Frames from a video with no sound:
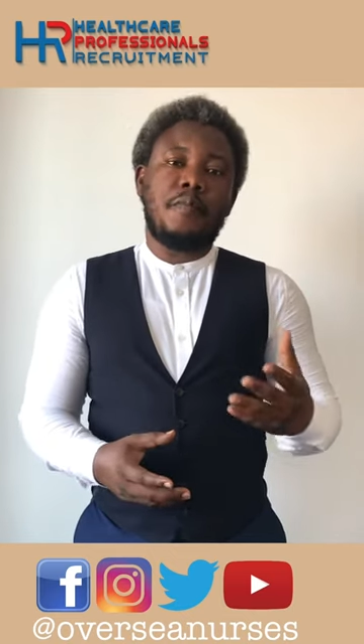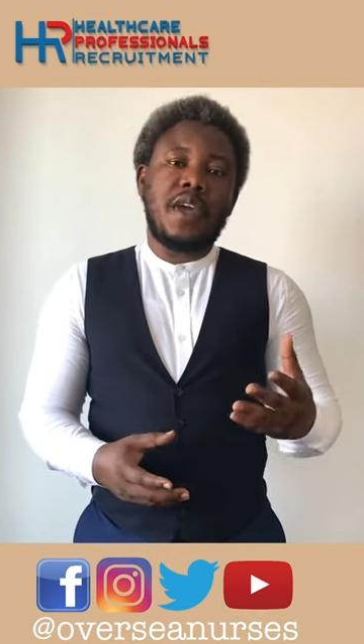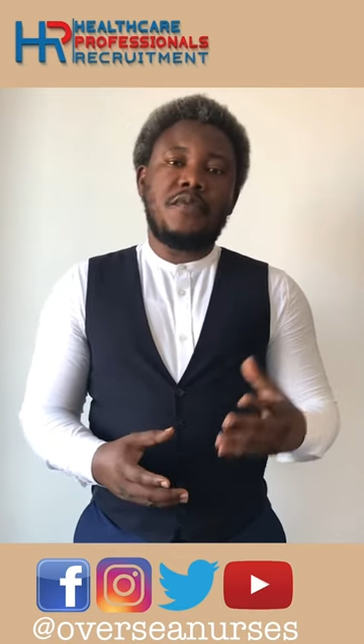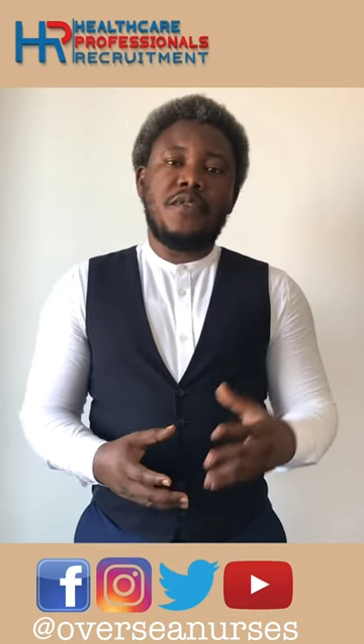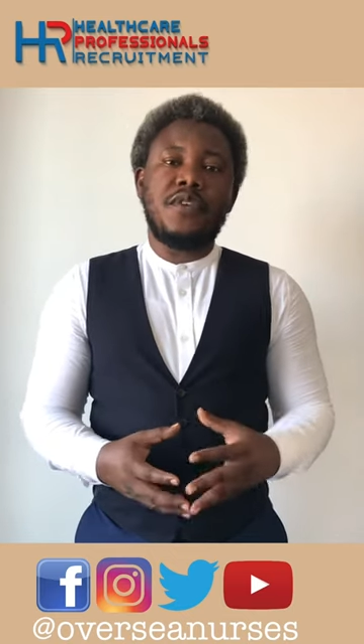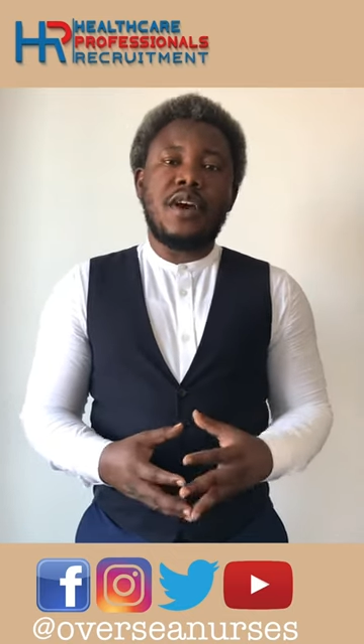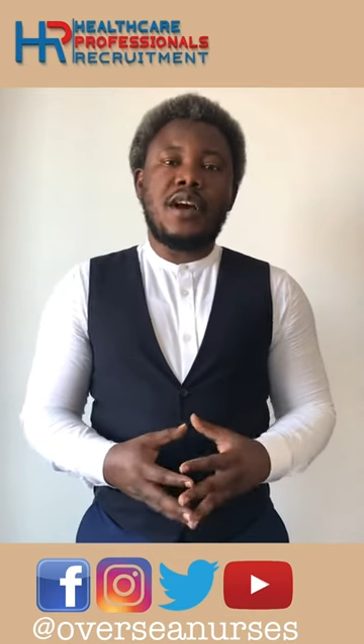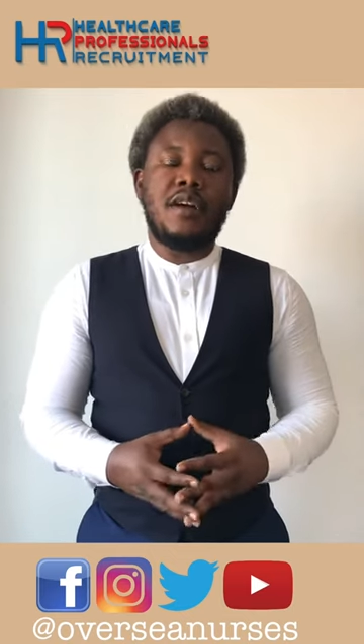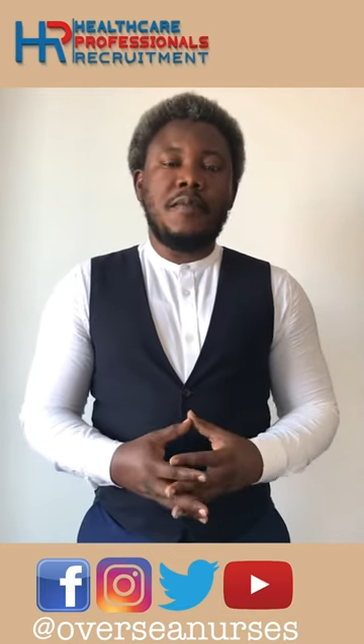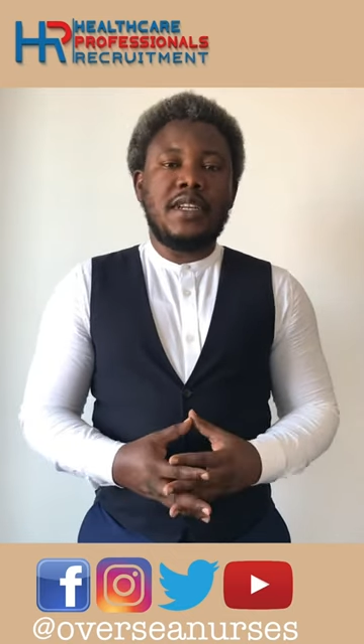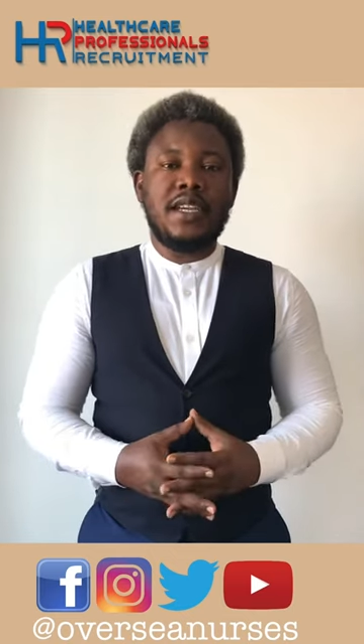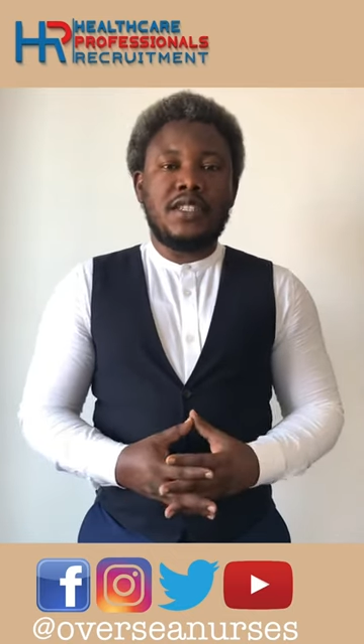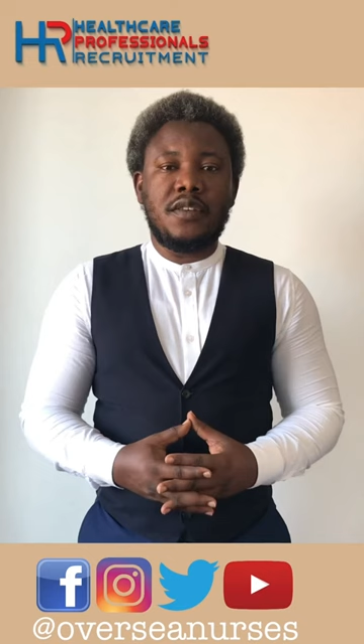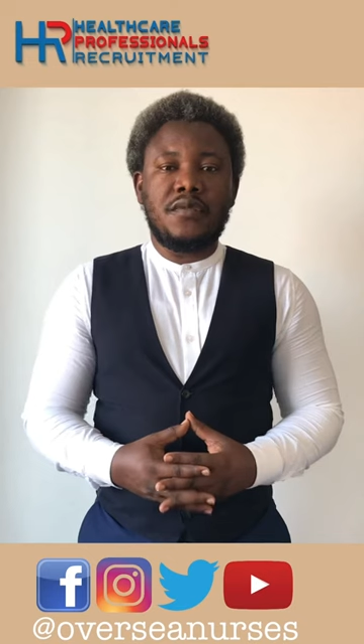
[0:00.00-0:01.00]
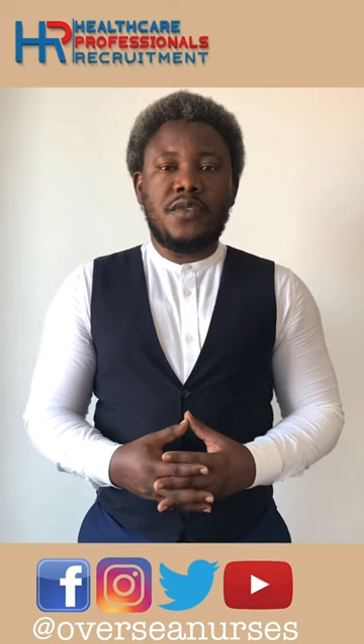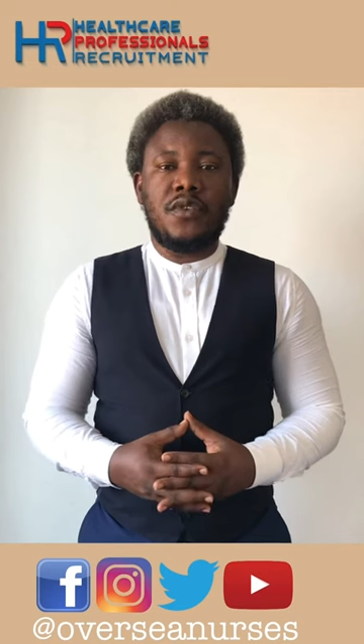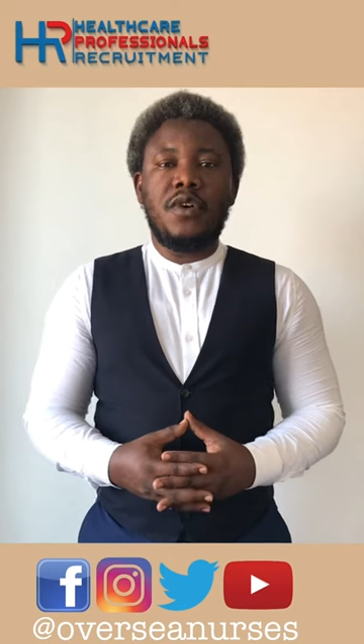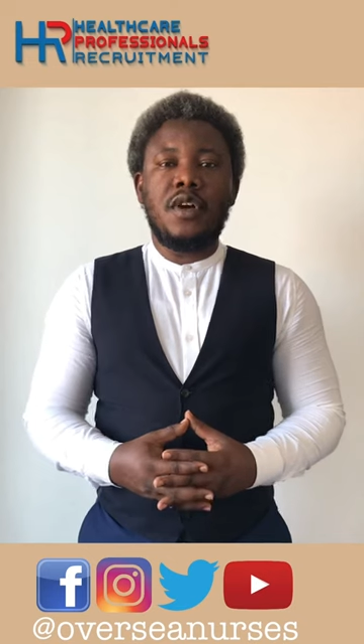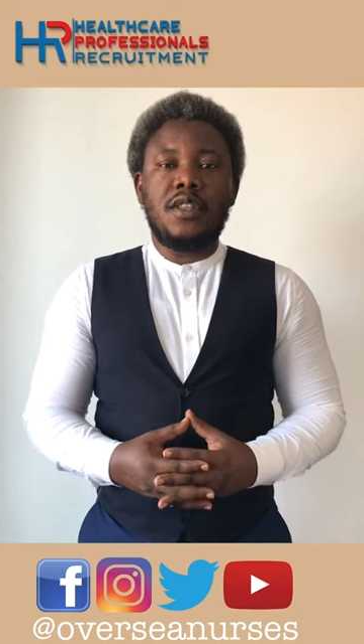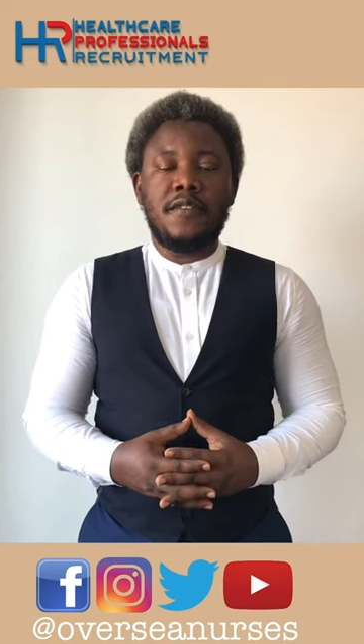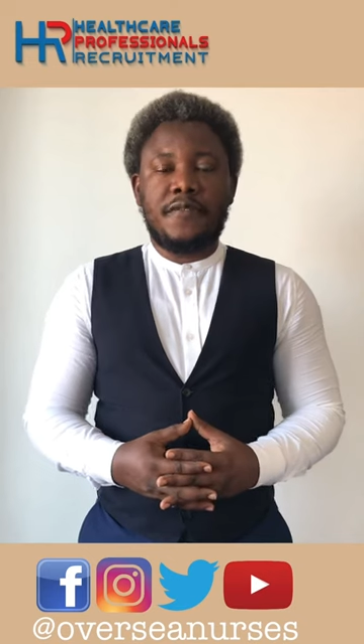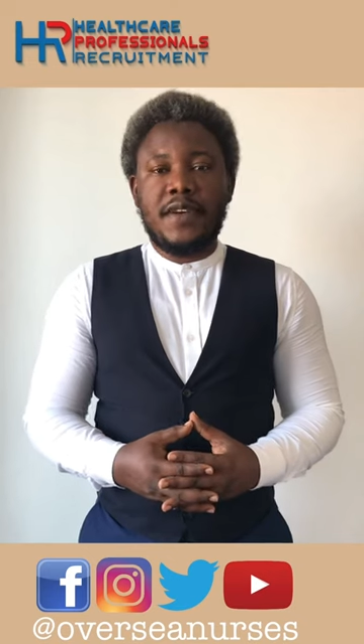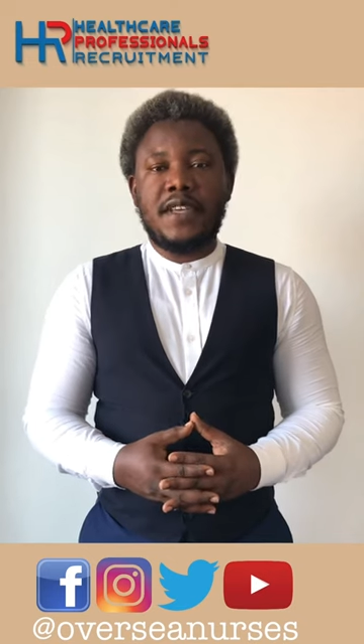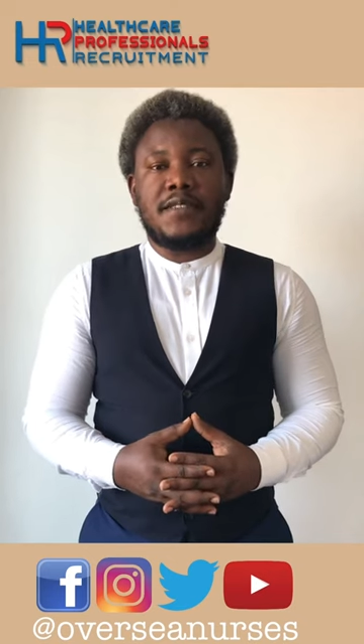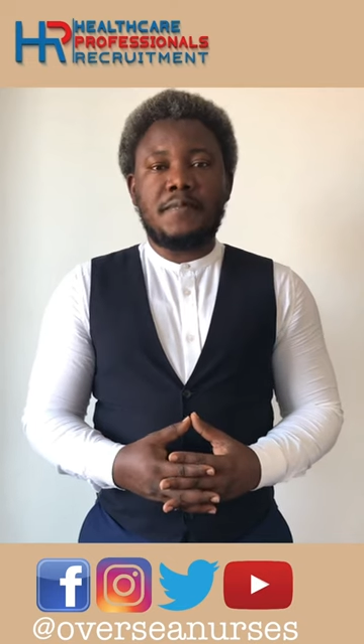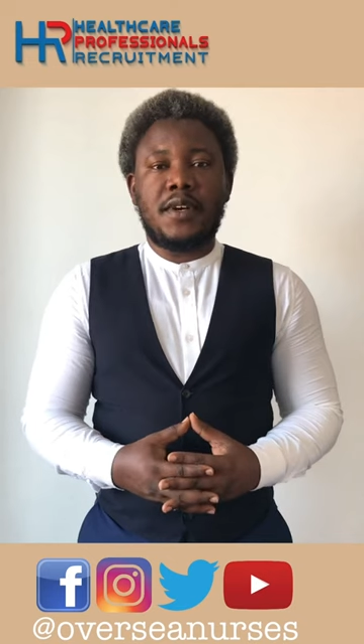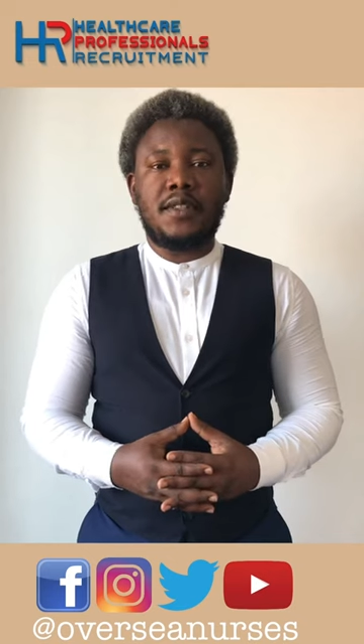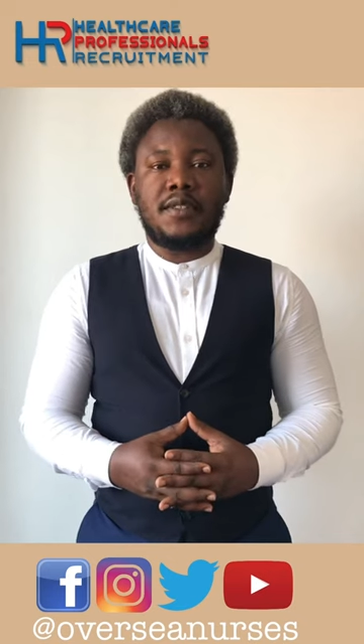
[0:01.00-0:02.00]
for your accommodation for the first
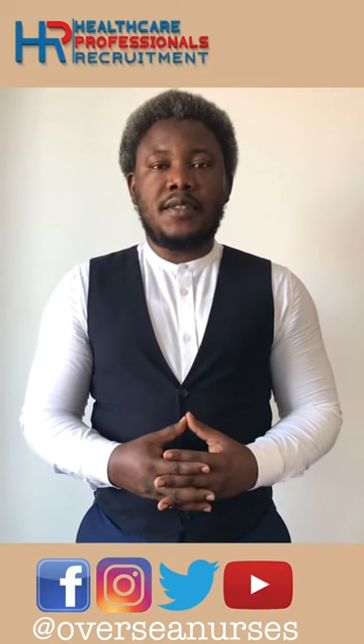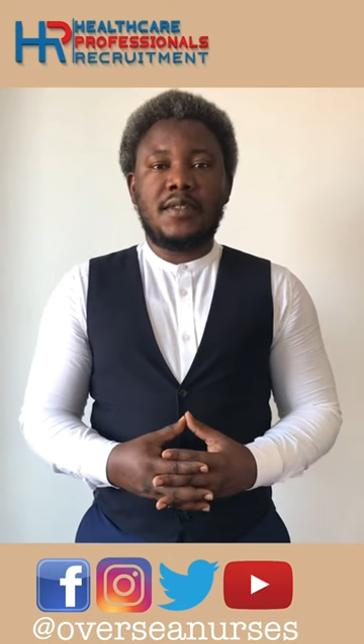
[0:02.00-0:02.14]
month.